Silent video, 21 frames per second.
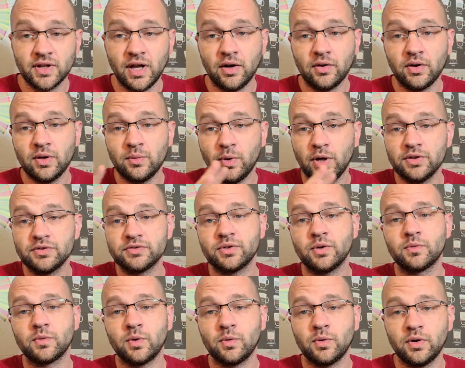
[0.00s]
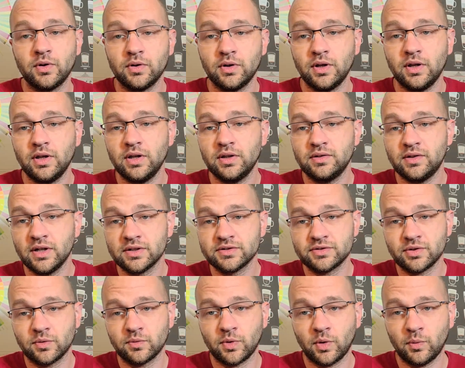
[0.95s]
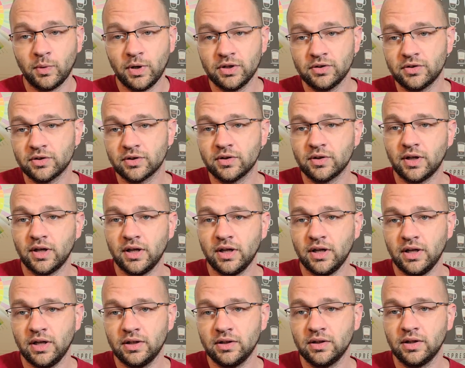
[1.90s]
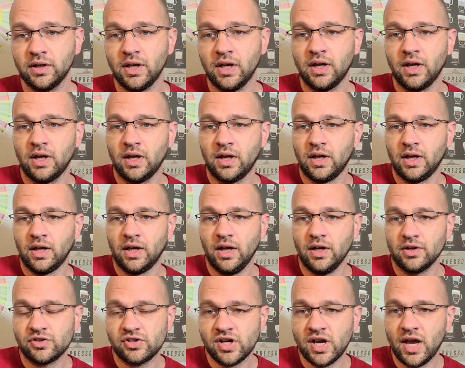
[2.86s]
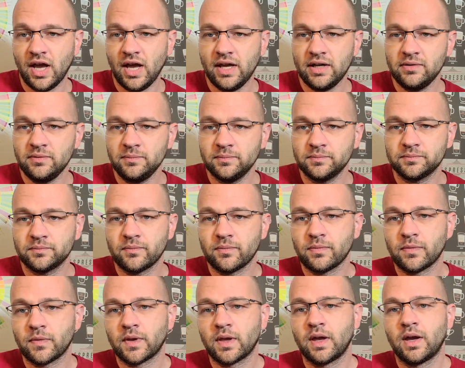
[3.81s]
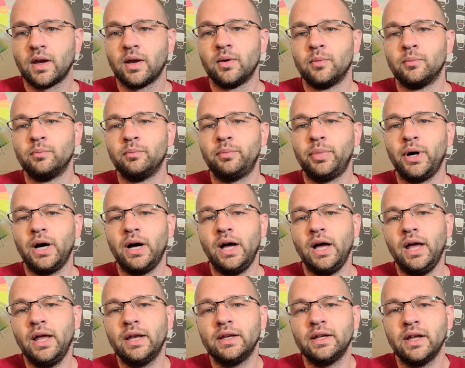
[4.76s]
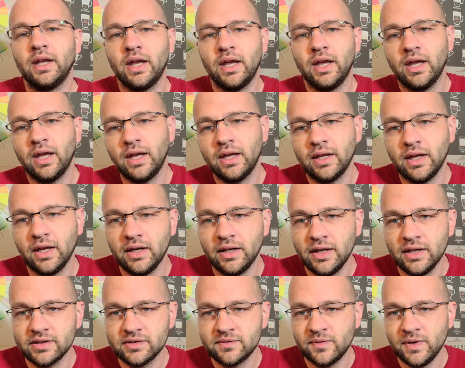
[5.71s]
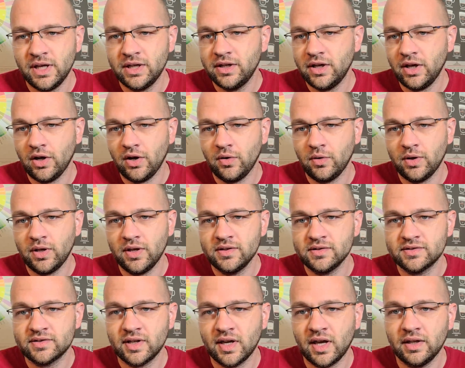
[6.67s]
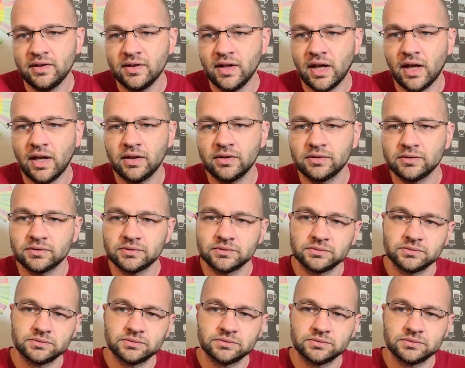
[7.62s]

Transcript: Now he was over he does overwinter in a shed, but in his video he said that